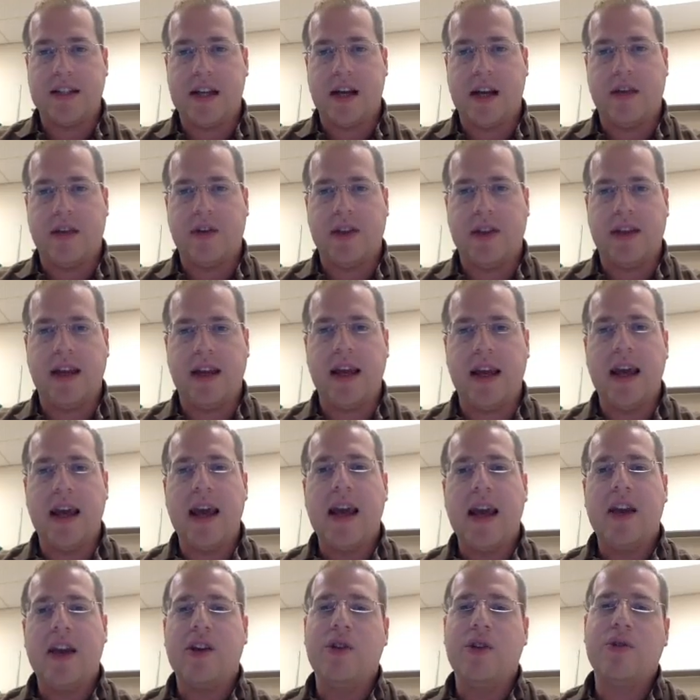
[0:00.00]
and everything.
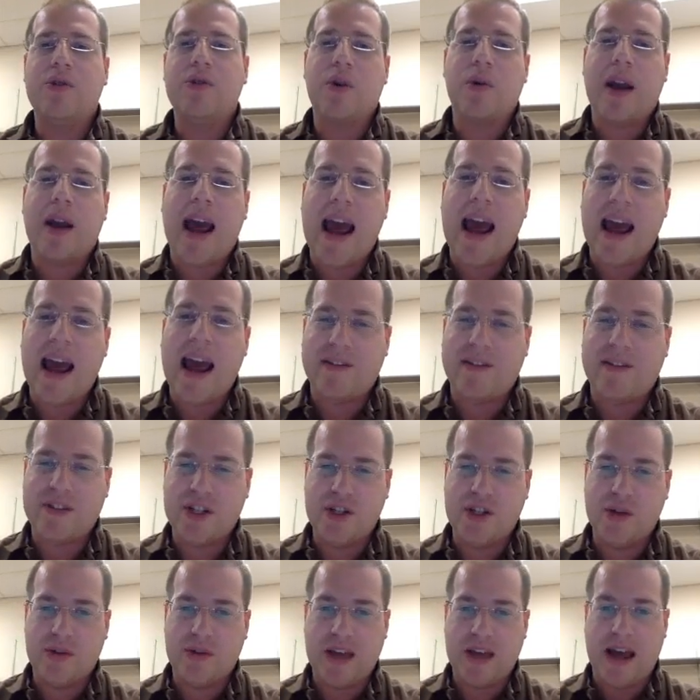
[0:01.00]
You don't have to
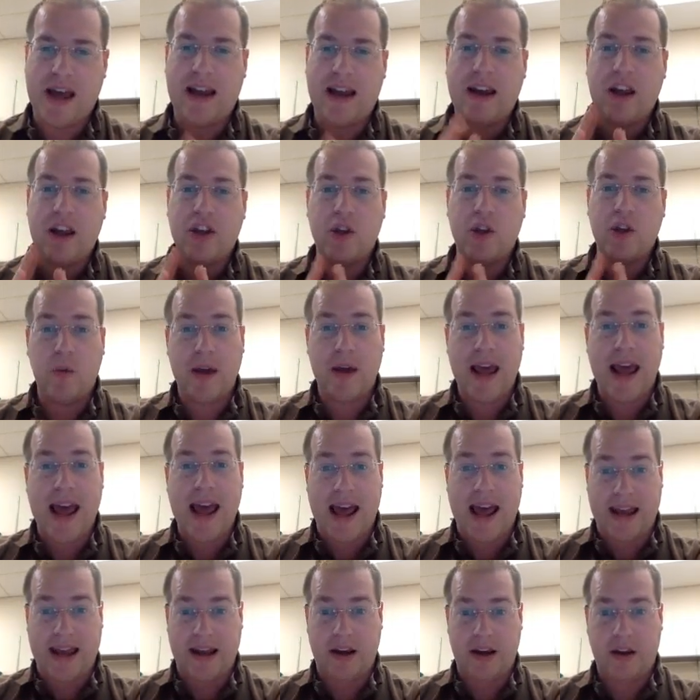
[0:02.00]
do that. You
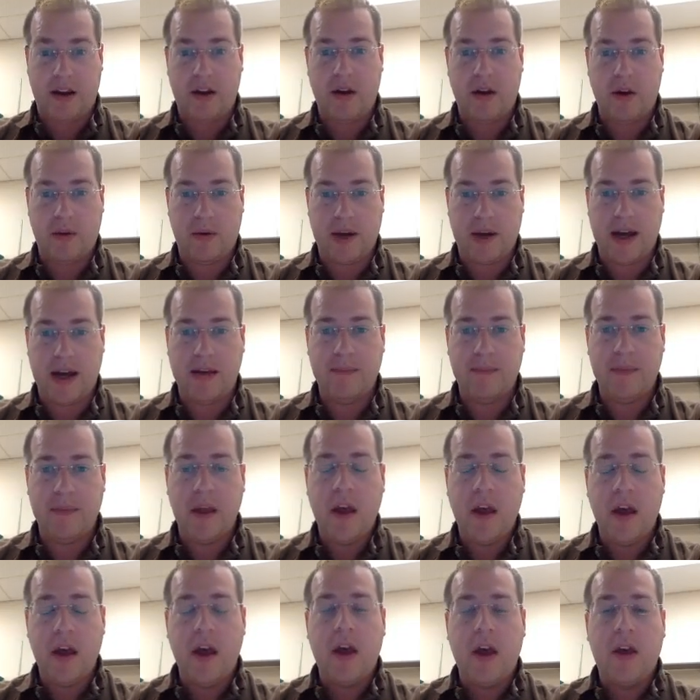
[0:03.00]
can, okay?
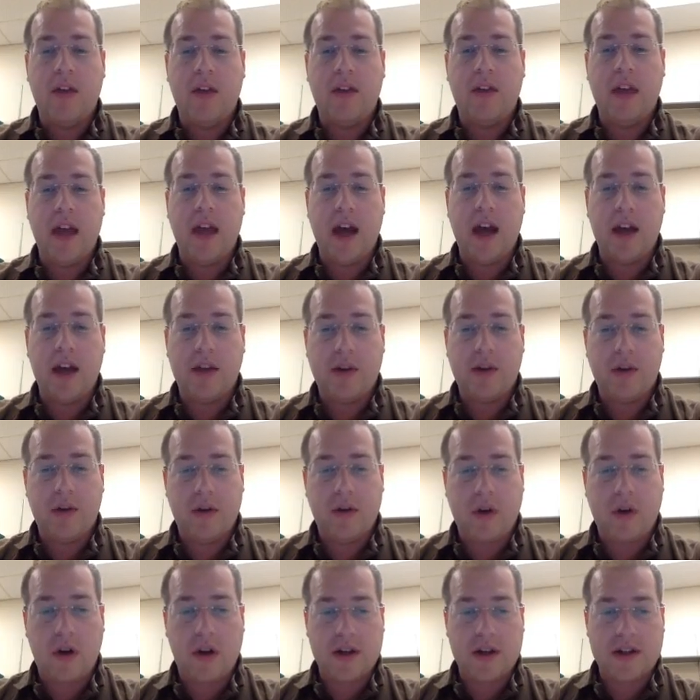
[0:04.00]
The other
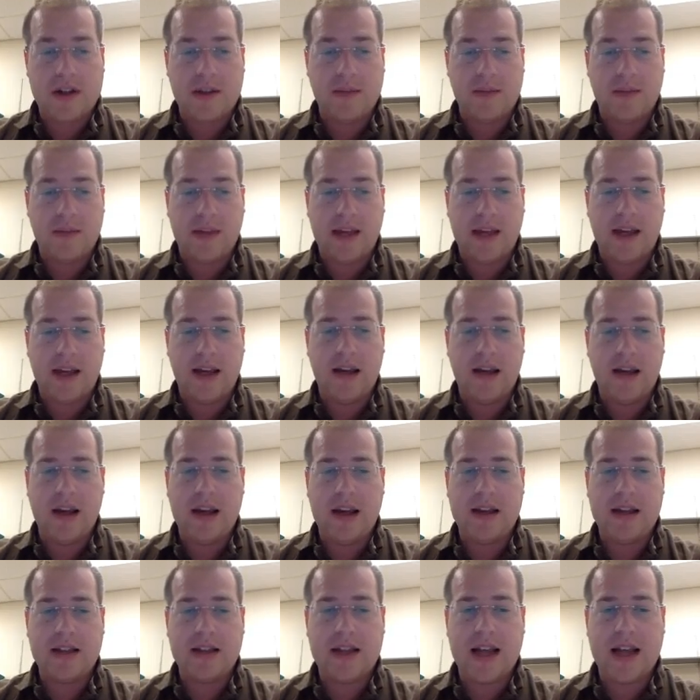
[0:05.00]
awesome thing
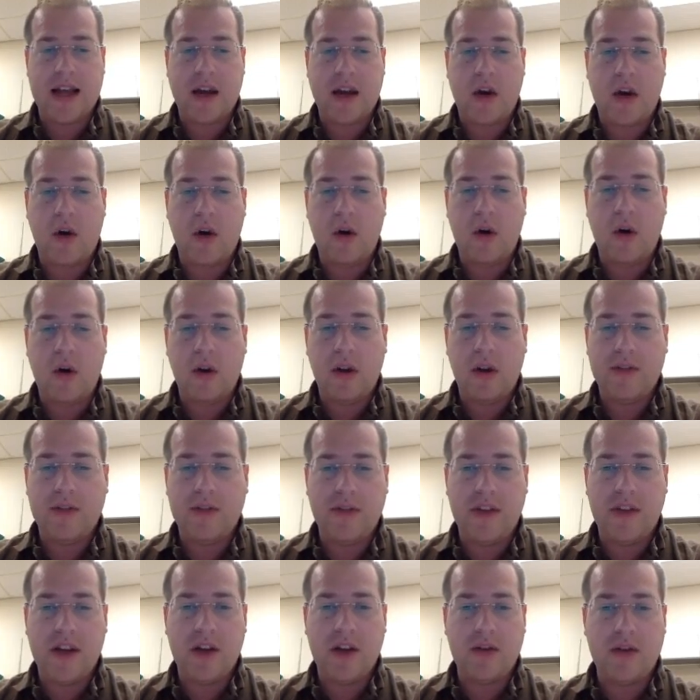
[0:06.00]
is that all of the
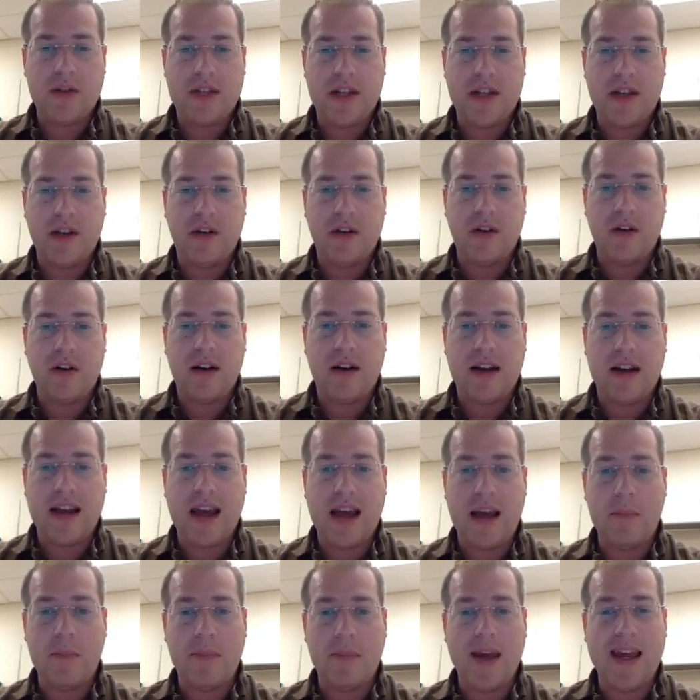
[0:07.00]
videos here
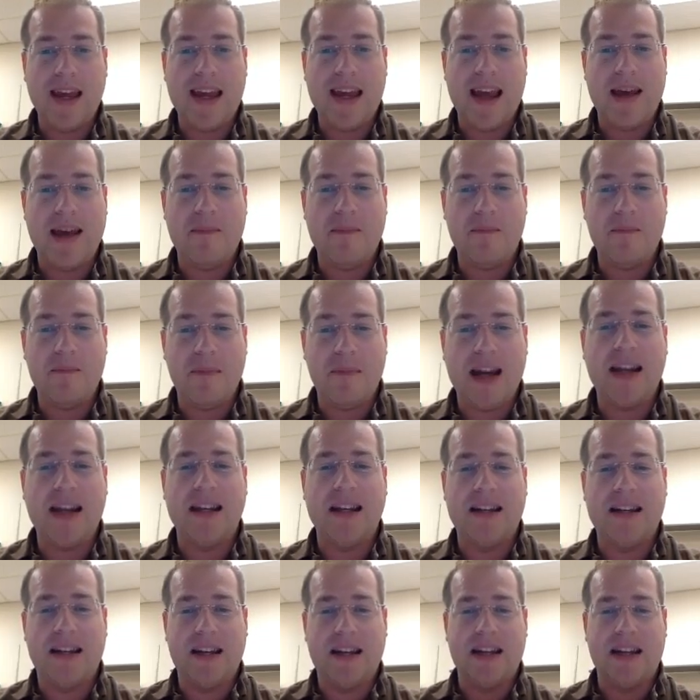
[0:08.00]
can be
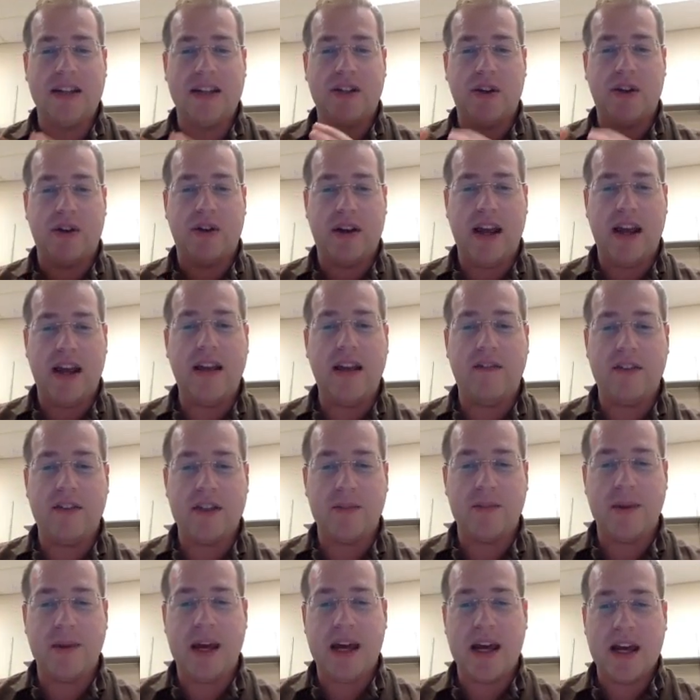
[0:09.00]
embedded into your Canvas
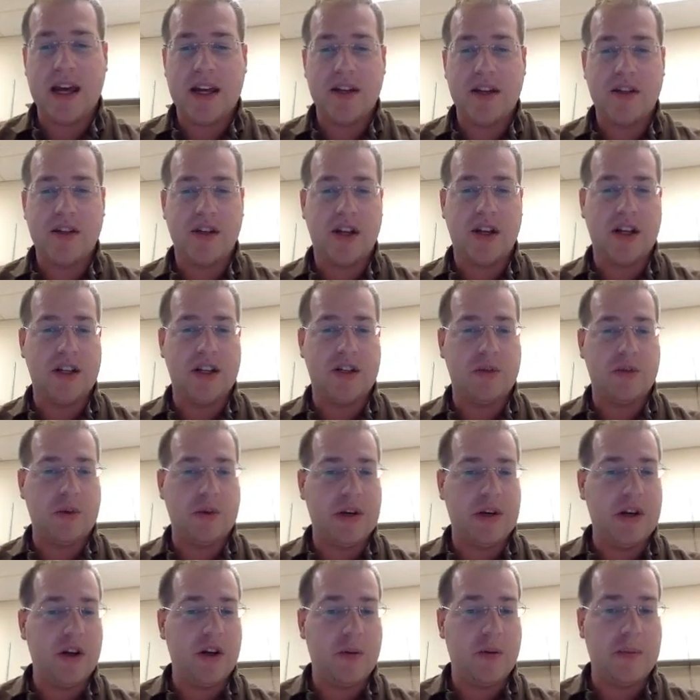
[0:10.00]
page, into a
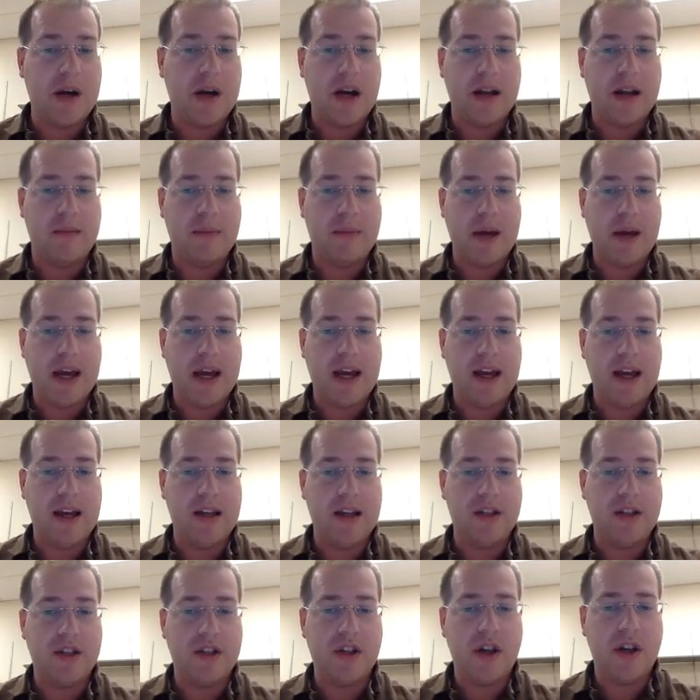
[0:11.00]
Nearpod
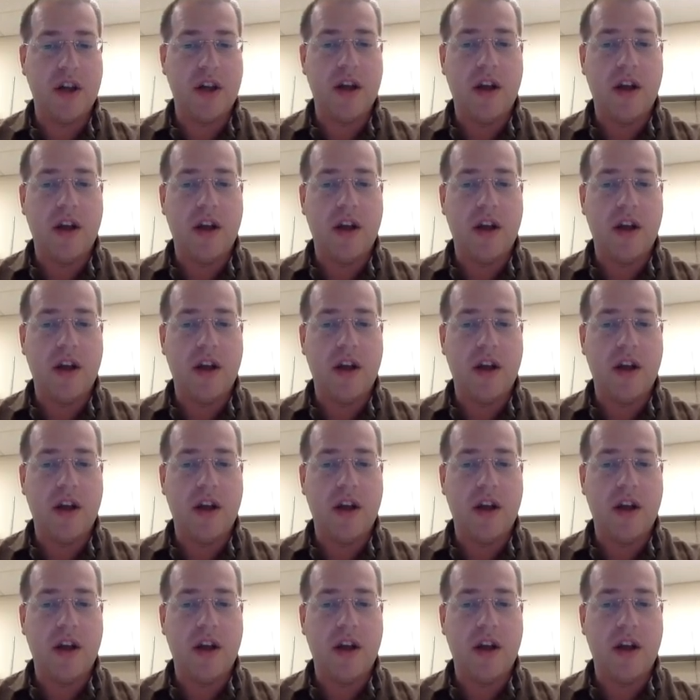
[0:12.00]
page,